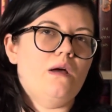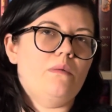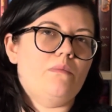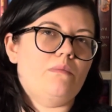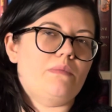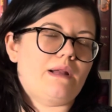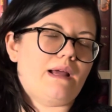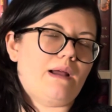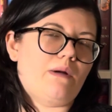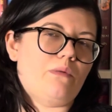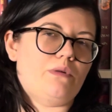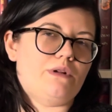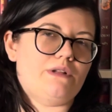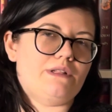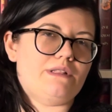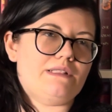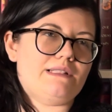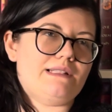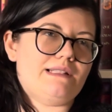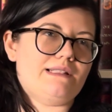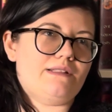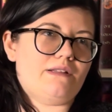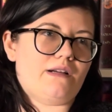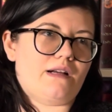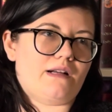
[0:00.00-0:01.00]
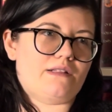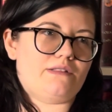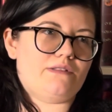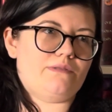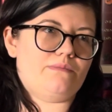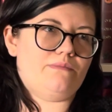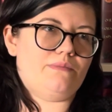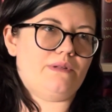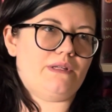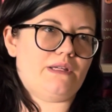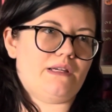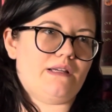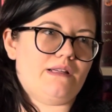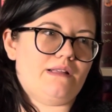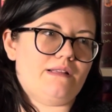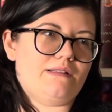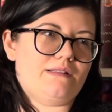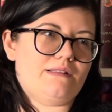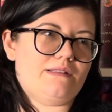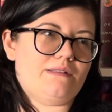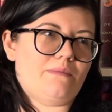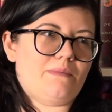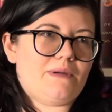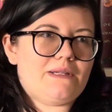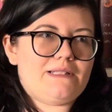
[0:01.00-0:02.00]
But I wouldn't deduct because
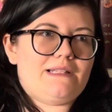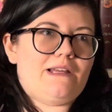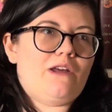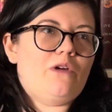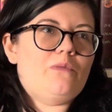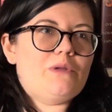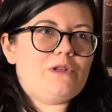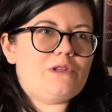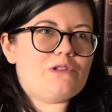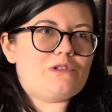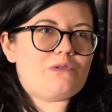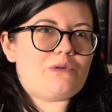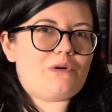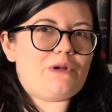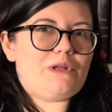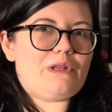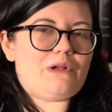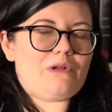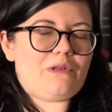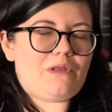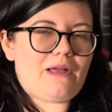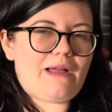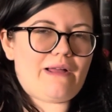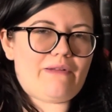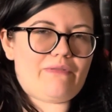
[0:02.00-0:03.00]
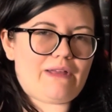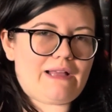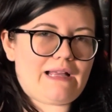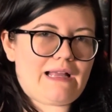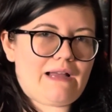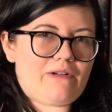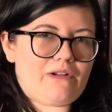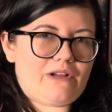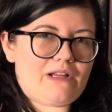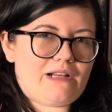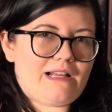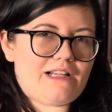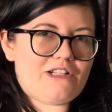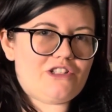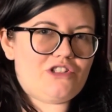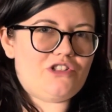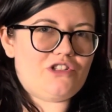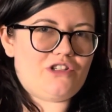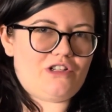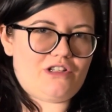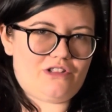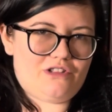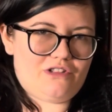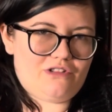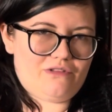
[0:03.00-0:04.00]
somebody's telling me the story of their life. Like how can I
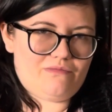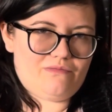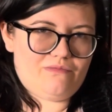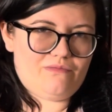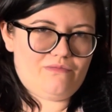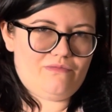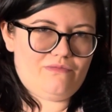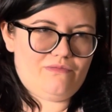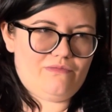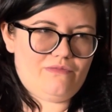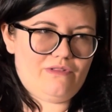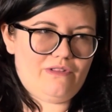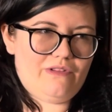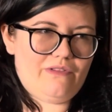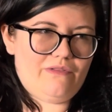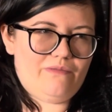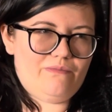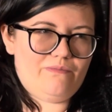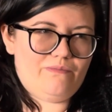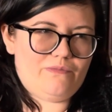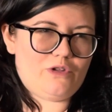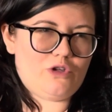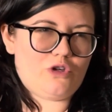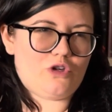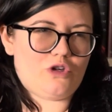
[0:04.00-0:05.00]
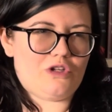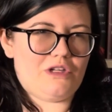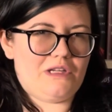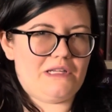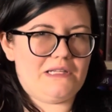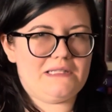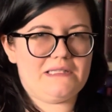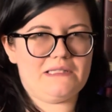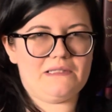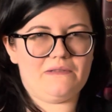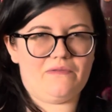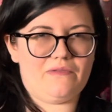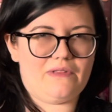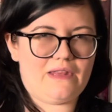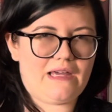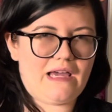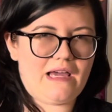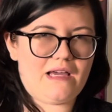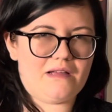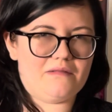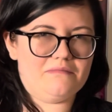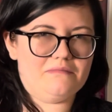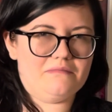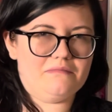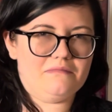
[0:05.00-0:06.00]
judge the goodness of
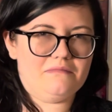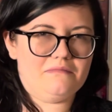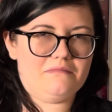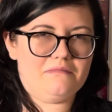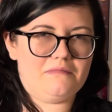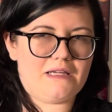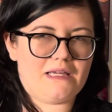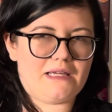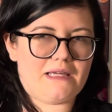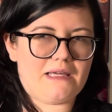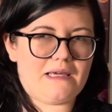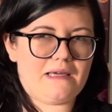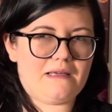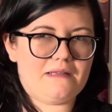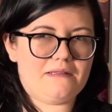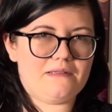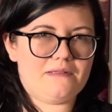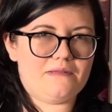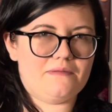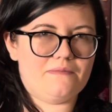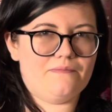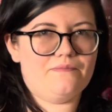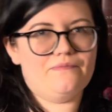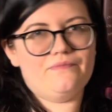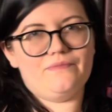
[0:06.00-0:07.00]
that, I guess.